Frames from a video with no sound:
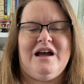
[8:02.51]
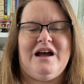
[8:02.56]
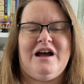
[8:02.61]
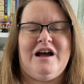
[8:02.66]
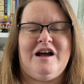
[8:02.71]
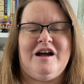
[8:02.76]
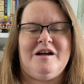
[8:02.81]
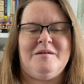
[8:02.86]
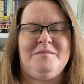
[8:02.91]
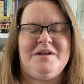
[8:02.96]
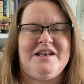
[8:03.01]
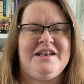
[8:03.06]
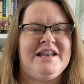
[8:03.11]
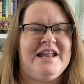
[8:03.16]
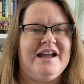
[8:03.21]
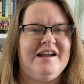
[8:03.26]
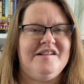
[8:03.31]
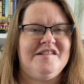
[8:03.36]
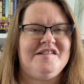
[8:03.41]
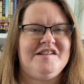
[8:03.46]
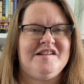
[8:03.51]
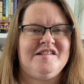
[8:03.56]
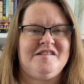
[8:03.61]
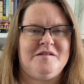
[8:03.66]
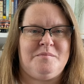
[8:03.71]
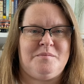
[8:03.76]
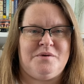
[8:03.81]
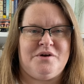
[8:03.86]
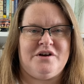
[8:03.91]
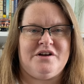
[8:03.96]
Um, next is a
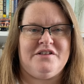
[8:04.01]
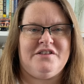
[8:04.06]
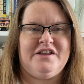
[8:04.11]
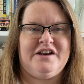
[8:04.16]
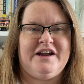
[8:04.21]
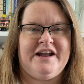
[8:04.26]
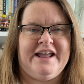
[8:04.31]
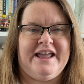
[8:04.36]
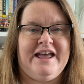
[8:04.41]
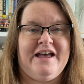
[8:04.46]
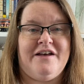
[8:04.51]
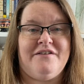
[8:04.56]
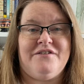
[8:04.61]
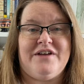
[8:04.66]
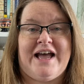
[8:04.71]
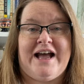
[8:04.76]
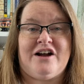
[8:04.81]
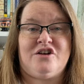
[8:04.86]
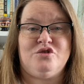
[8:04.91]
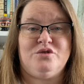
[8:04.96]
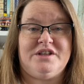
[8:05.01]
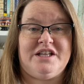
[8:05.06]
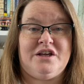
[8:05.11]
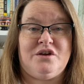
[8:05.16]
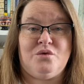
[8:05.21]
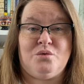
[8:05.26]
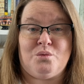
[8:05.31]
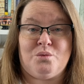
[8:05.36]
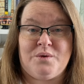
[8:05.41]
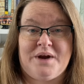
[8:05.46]
book that I have
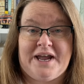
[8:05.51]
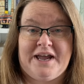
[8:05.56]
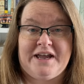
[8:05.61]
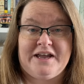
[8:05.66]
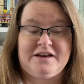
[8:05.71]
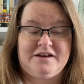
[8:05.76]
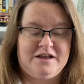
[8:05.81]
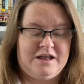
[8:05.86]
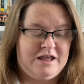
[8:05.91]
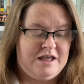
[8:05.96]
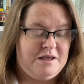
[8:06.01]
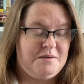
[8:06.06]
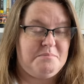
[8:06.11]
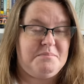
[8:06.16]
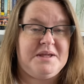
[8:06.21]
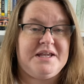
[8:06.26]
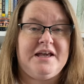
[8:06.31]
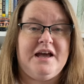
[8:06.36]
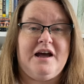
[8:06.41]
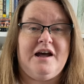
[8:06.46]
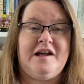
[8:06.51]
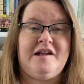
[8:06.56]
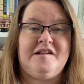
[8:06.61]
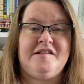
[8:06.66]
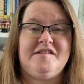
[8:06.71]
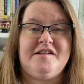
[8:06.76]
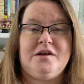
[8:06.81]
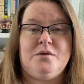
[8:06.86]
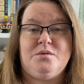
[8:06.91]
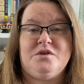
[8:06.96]
actually read
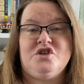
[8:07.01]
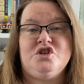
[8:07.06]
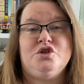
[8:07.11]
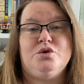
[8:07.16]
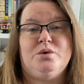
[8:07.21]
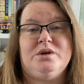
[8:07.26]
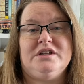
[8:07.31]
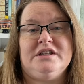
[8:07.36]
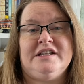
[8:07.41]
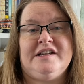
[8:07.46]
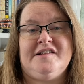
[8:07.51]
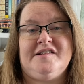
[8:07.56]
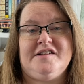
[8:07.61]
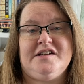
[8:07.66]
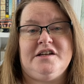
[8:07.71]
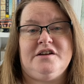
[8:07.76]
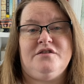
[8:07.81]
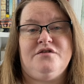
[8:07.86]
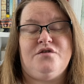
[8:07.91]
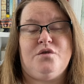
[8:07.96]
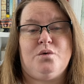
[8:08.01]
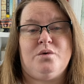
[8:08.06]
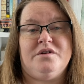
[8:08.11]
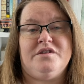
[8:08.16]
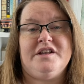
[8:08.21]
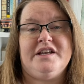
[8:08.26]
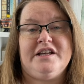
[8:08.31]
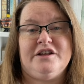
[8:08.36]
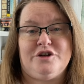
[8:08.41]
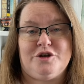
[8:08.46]
because it was shortlisted for
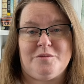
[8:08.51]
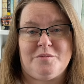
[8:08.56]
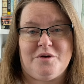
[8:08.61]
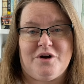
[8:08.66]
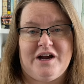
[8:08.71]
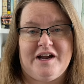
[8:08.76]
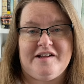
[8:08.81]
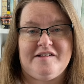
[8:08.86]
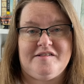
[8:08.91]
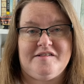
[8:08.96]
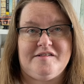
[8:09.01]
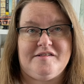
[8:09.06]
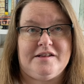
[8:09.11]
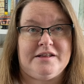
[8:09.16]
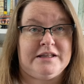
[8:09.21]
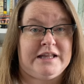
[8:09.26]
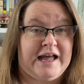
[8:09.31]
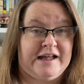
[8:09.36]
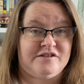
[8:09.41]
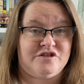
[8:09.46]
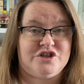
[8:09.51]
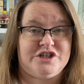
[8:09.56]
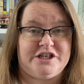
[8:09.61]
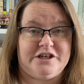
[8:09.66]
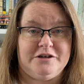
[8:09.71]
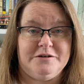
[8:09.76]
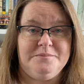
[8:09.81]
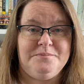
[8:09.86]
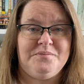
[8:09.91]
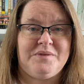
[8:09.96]
the Giller Prize last
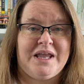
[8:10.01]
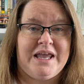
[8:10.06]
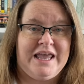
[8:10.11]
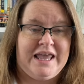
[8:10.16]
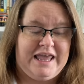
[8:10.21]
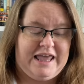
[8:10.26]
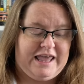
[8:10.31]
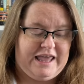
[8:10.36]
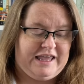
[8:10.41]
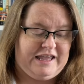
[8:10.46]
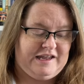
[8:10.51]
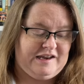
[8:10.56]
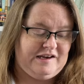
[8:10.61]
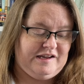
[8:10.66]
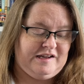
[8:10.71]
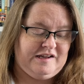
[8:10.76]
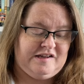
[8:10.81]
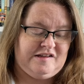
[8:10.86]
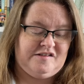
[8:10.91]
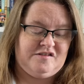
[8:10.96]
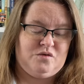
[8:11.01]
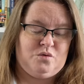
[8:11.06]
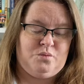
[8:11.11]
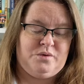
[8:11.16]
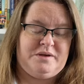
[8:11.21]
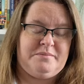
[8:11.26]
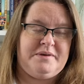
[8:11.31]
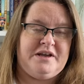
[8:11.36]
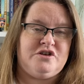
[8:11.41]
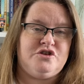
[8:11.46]
year. It is
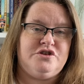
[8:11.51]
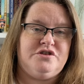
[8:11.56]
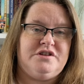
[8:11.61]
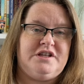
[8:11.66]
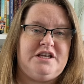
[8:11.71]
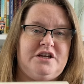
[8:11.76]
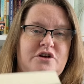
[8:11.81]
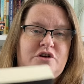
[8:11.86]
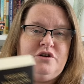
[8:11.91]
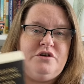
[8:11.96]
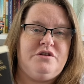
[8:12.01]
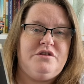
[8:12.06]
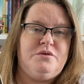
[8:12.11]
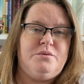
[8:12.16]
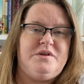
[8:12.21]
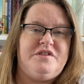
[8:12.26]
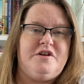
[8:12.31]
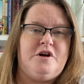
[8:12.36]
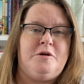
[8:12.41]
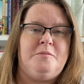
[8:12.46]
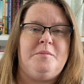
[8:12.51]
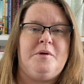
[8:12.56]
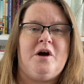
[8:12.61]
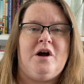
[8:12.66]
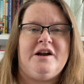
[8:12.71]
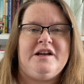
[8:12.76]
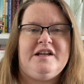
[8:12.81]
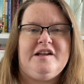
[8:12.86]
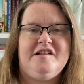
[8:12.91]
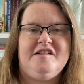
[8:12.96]
We Measure the Earth with Our
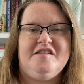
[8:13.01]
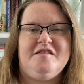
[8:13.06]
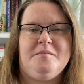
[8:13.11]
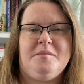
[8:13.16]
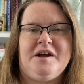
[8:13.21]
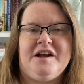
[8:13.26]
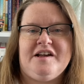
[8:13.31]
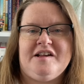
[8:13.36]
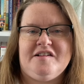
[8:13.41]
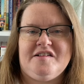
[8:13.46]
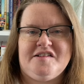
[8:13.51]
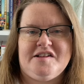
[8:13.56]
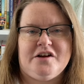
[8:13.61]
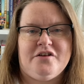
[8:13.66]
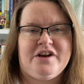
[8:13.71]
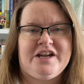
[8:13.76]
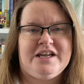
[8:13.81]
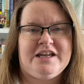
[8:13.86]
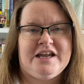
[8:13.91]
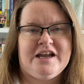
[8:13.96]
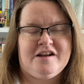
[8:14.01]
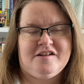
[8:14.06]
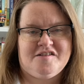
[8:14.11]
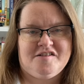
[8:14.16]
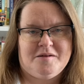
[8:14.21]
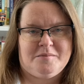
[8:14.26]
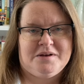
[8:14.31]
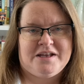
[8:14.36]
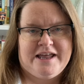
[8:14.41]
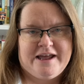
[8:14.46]
Bodies by Tsering
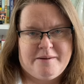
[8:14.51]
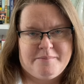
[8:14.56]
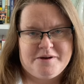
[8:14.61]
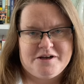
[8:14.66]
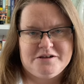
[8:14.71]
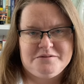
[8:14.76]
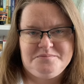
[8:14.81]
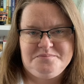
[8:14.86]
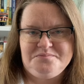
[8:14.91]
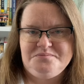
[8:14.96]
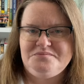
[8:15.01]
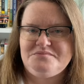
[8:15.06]
Yangzom Lama.